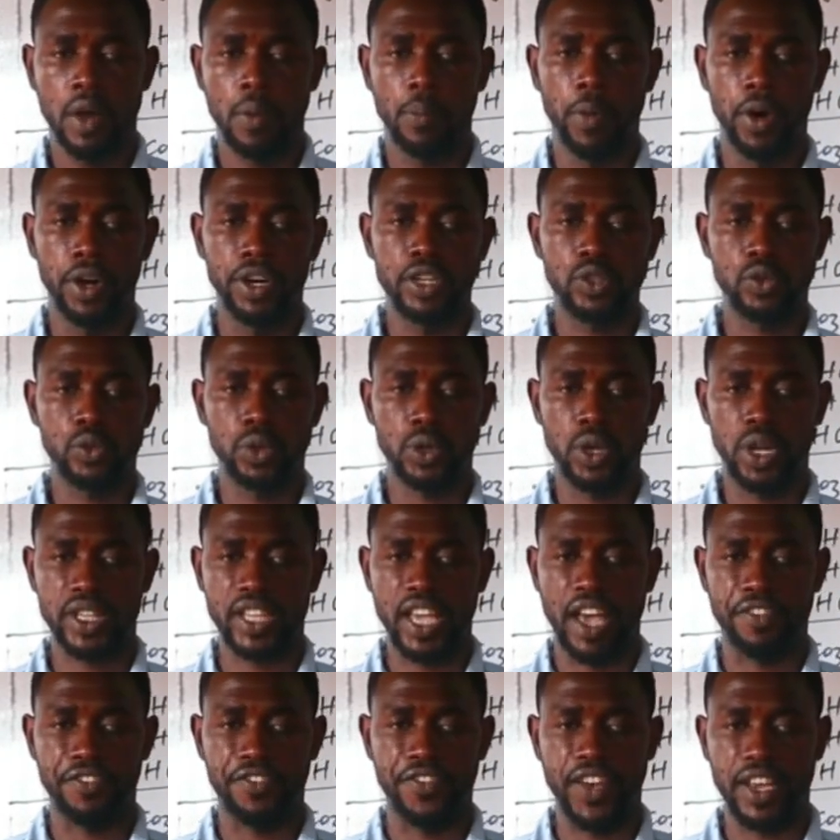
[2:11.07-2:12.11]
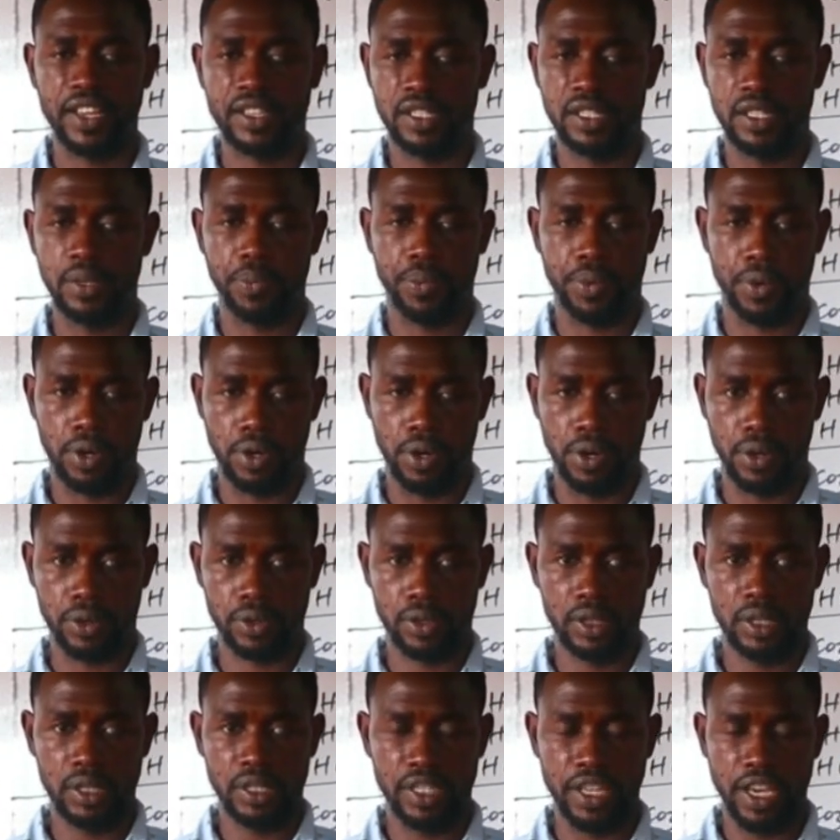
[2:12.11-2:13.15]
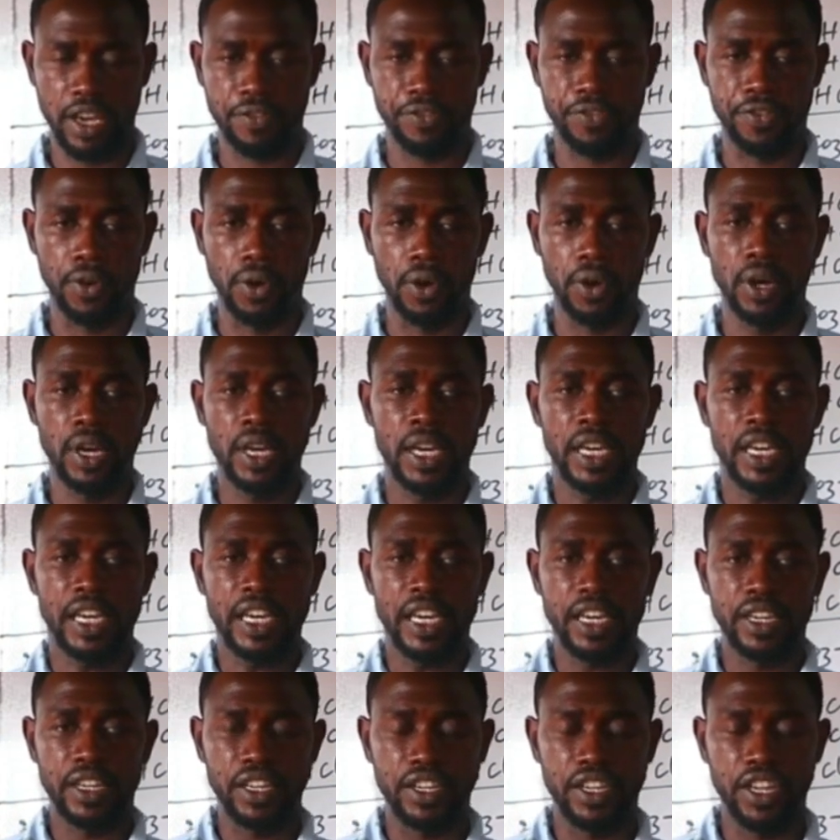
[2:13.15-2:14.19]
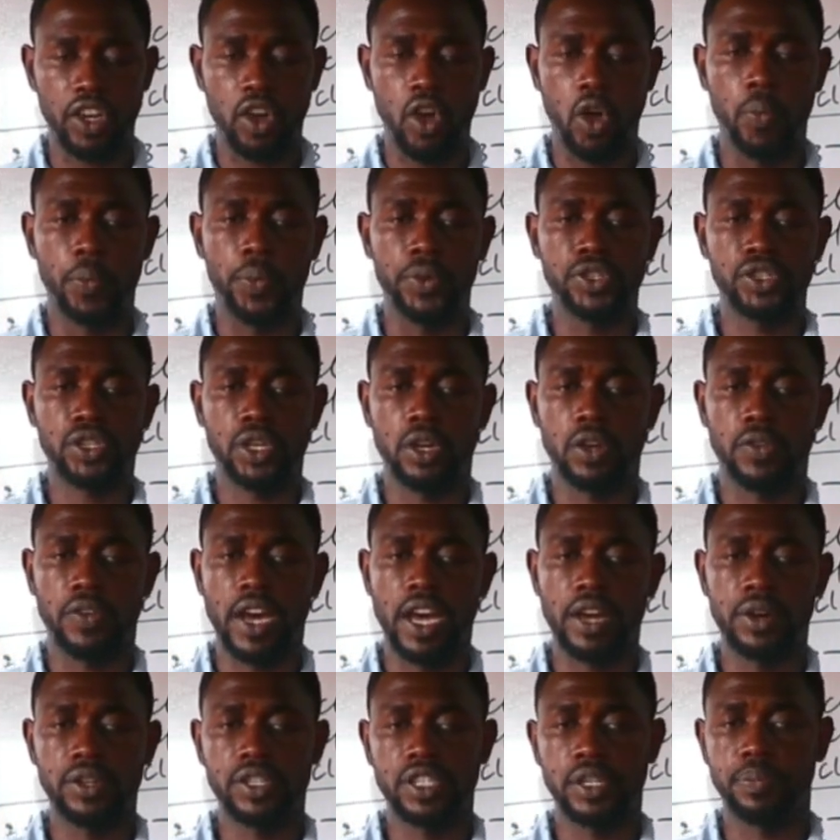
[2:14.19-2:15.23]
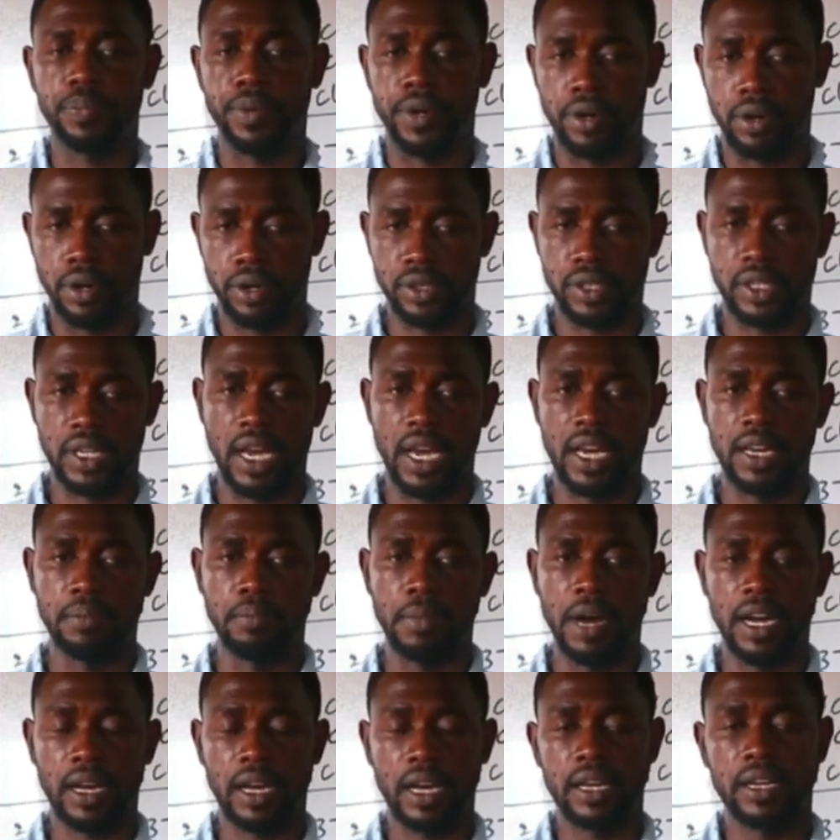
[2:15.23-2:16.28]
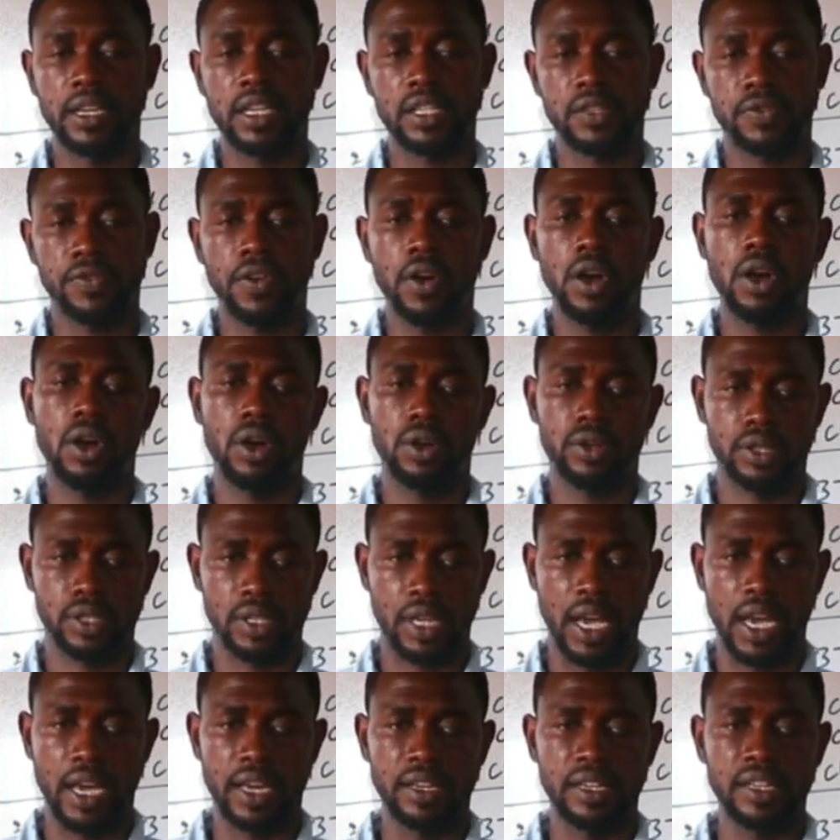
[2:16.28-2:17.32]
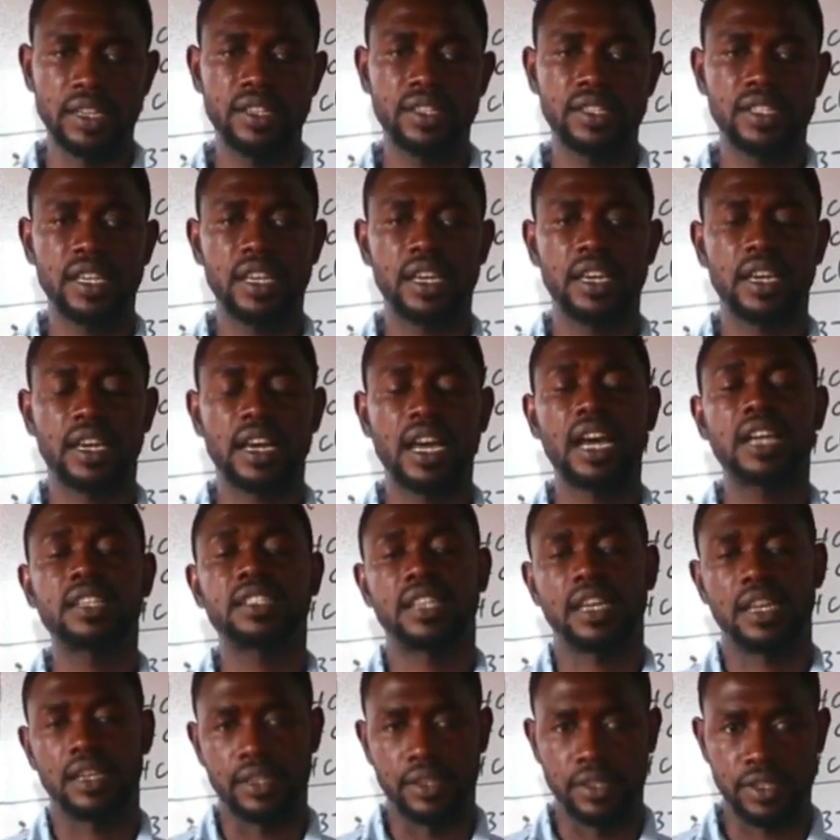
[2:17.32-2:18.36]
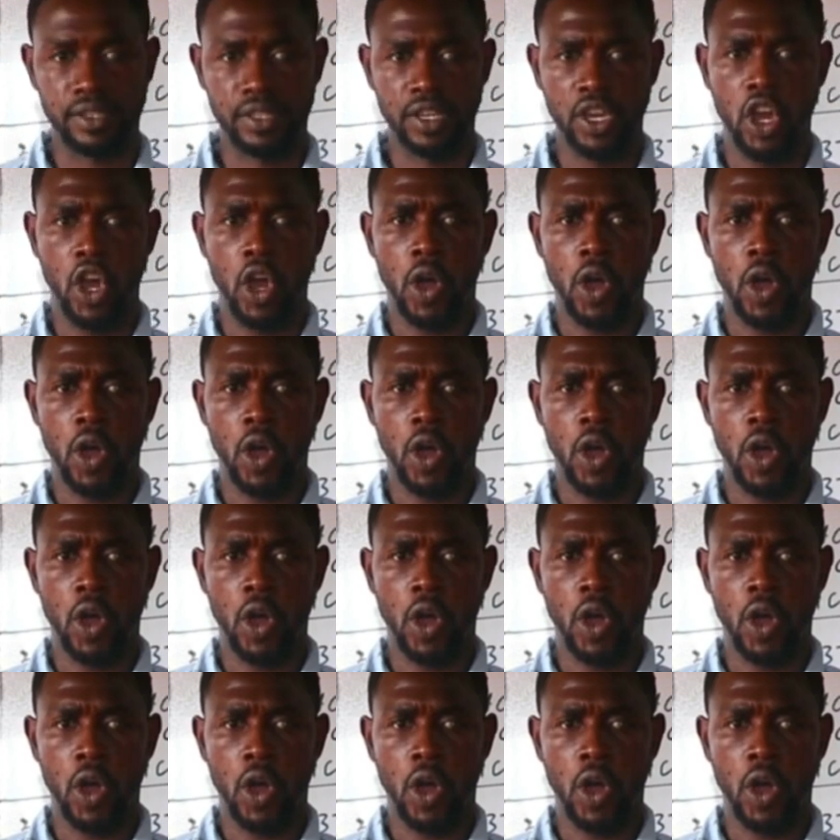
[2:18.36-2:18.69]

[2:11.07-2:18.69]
but it will not affect the product. Therefore, in the decomposition of hydrogen peroxide, manganese 4 oxide is a catalyst.